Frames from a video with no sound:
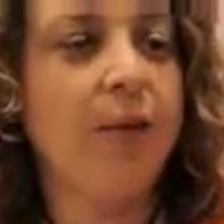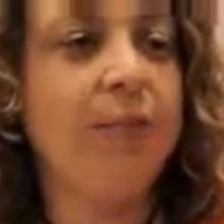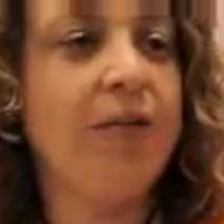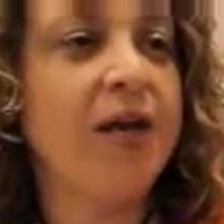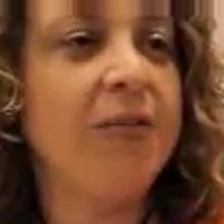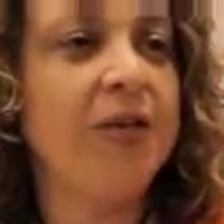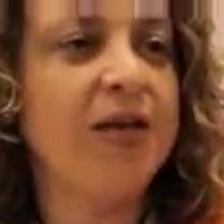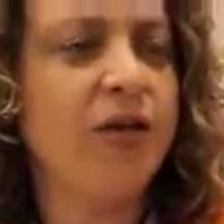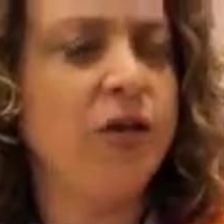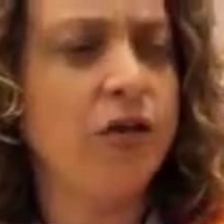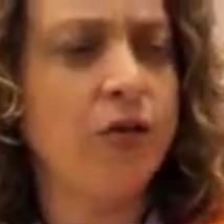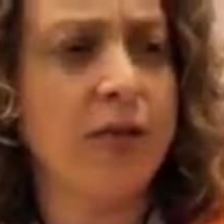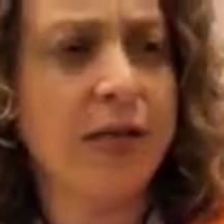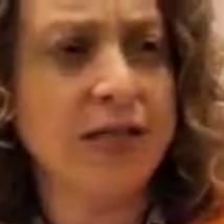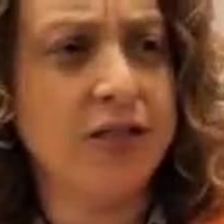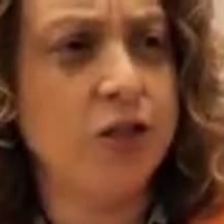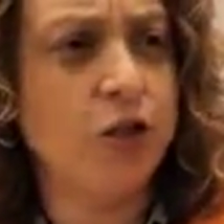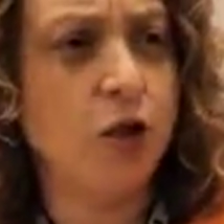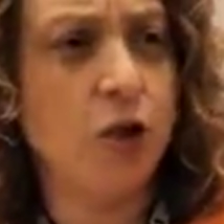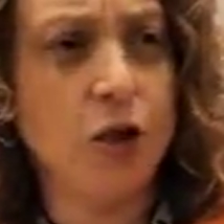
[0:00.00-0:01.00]
Maybe in the
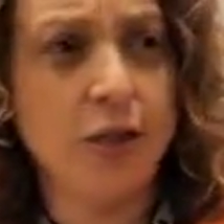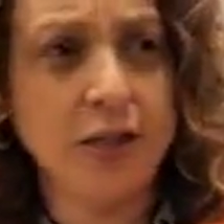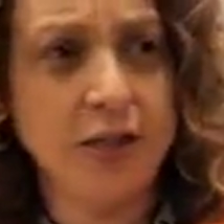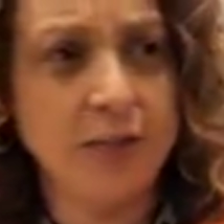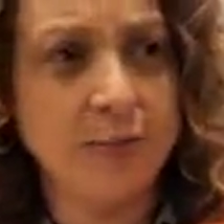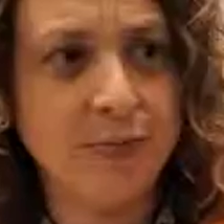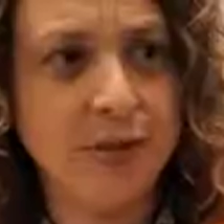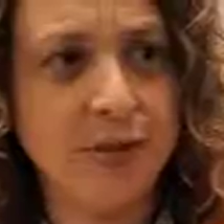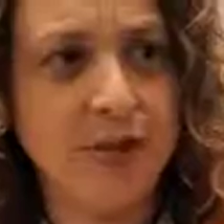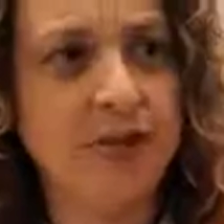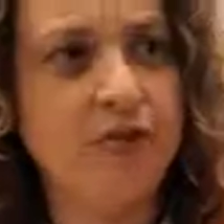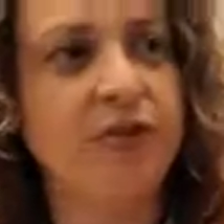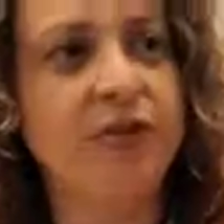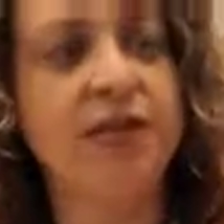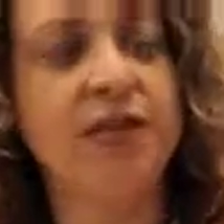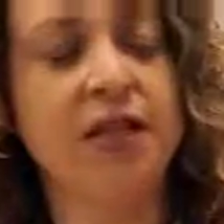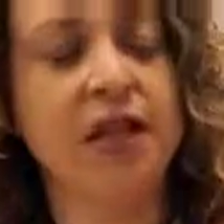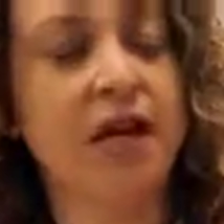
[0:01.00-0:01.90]
US they're called something different,